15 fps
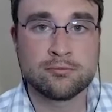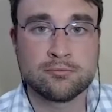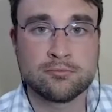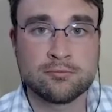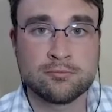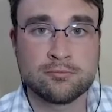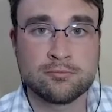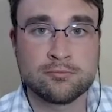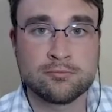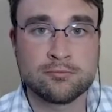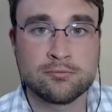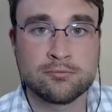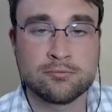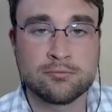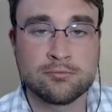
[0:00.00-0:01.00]

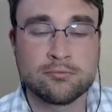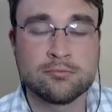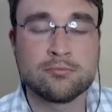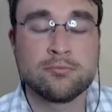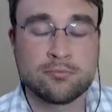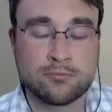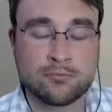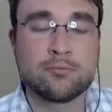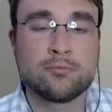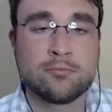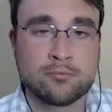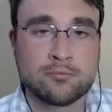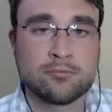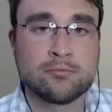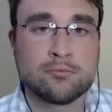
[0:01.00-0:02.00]

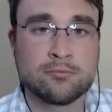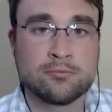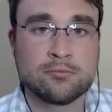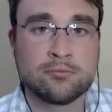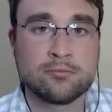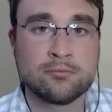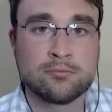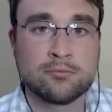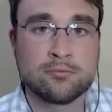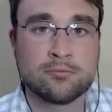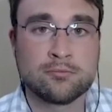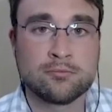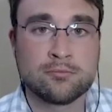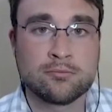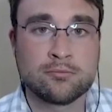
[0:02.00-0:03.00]

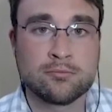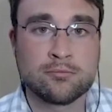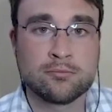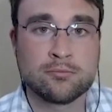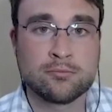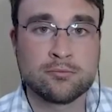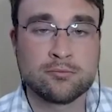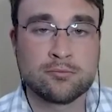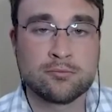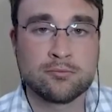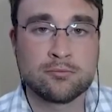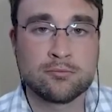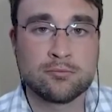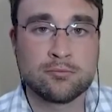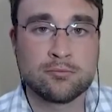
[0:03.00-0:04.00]

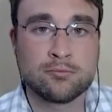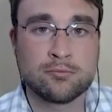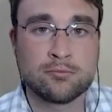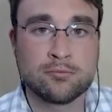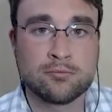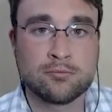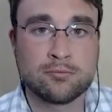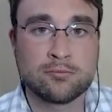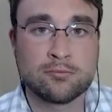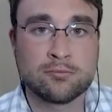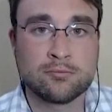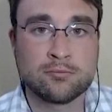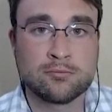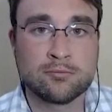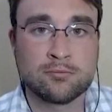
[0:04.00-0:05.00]

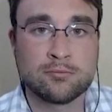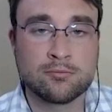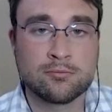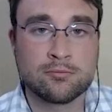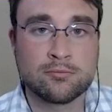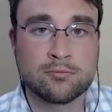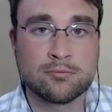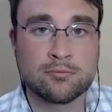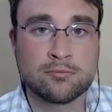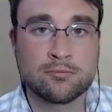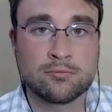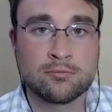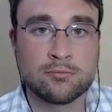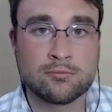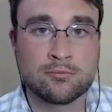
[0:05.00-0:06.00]

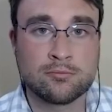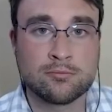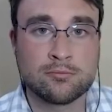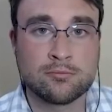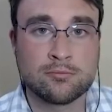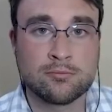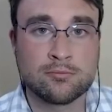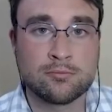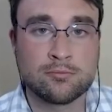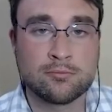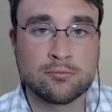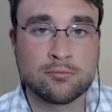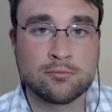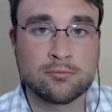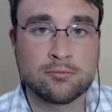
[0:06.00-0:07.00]

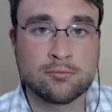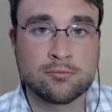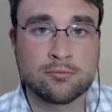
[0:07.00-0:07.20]
(not speaking)